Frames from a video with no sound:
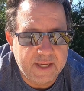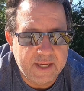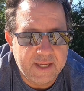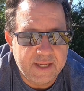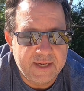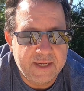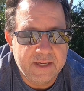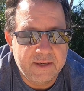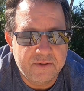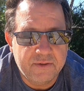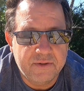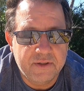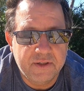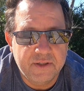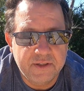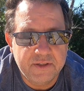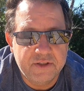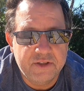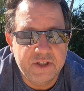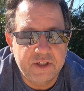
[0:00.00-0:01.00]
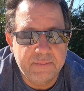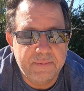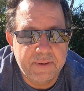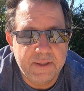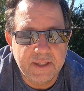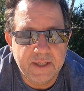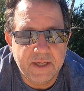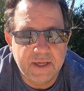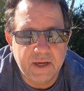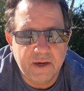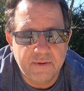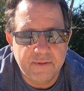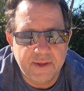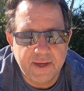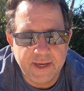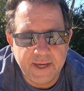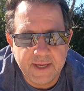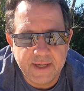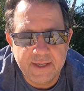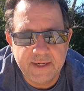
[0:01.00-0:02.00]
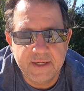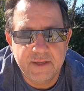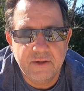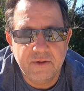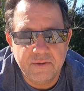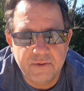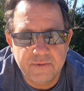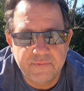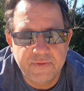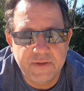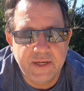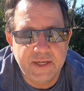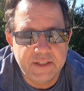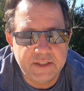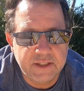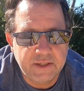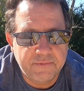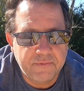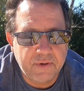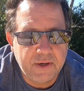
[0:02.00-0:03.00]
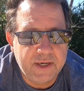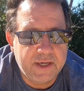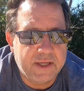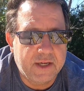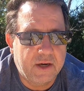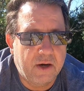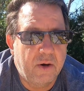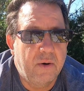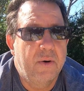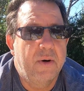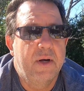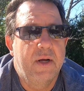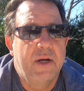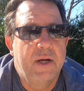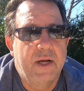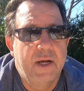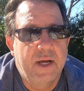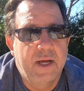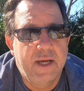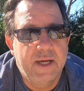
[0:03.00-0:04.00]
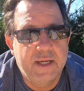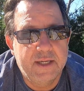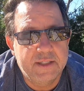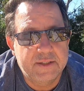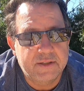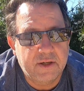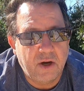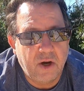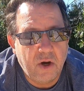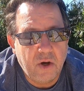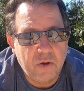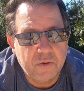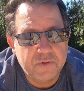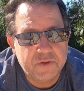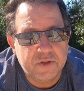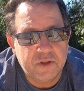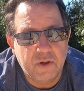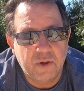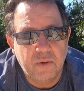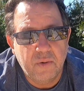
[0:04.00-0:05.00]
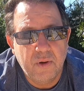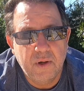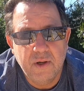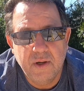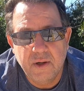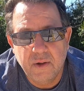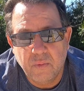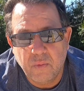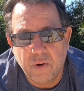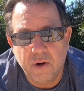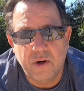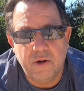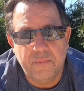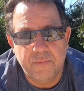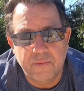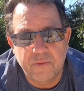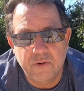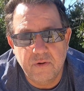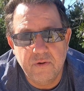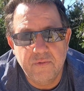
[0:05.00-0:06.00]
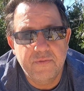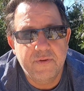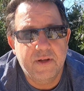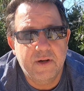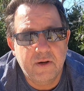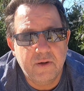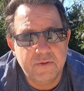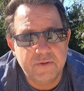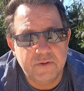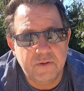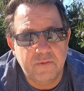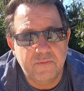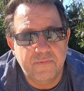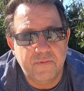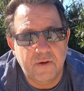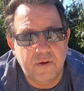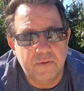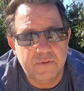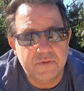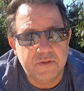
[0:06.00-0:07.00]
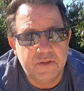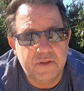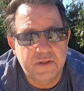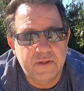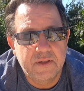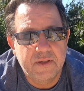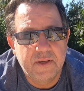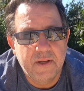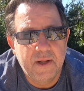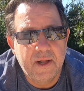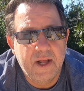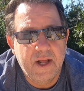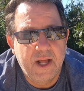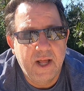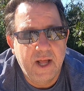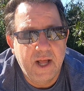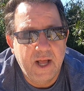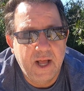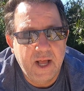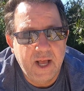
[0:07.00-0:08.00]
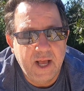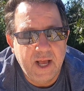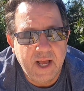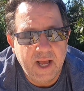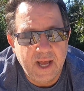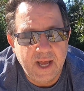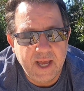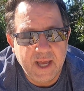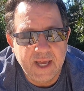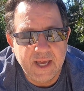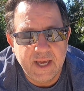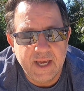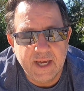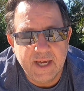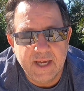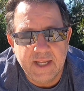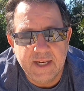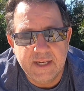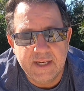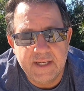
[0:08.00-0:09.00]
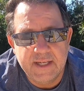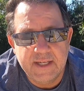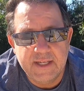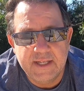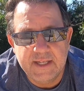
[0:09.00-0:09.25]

handheld GPS, or the handheld VHF radio, is also waterproof and also floats. And